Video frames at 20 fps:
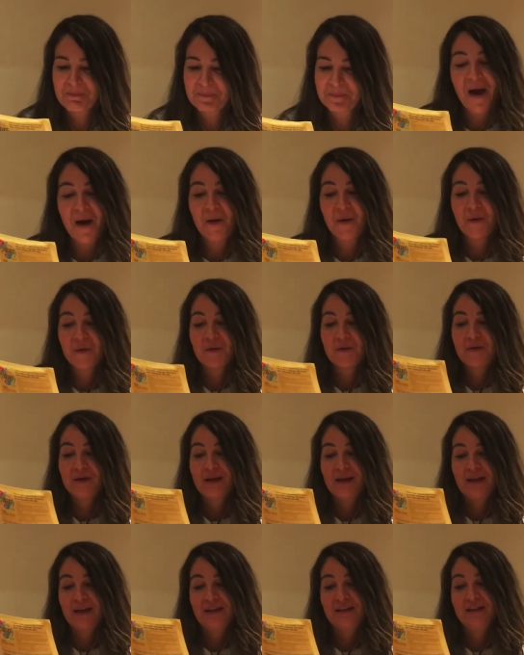Now,
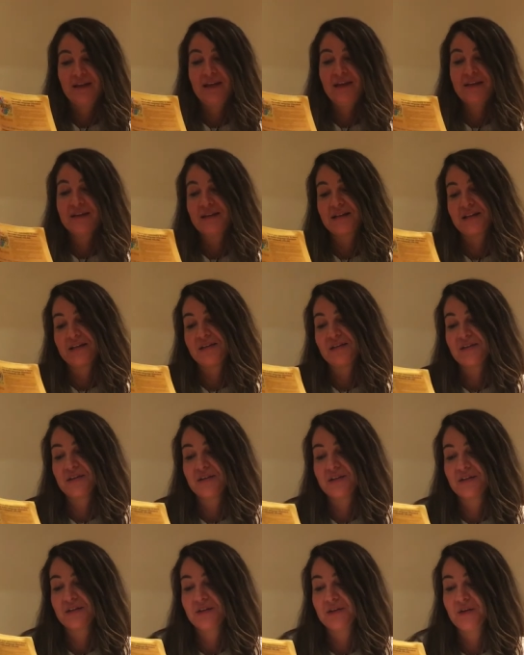in
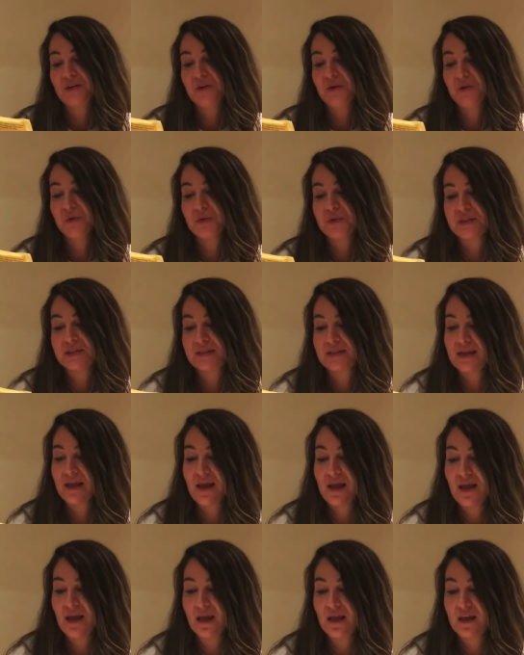English, you would
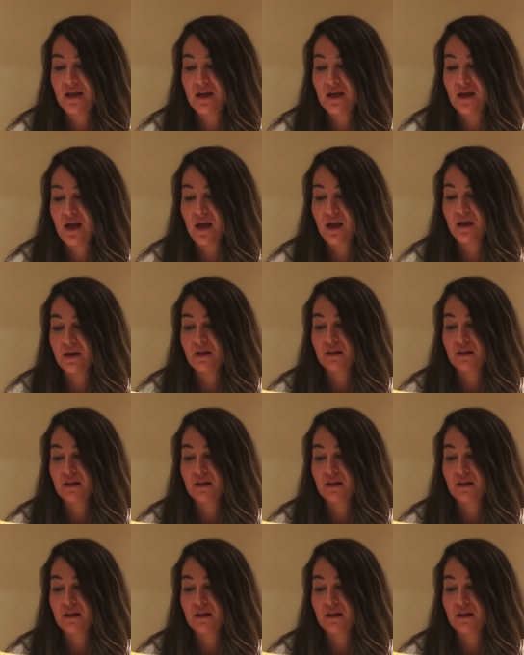say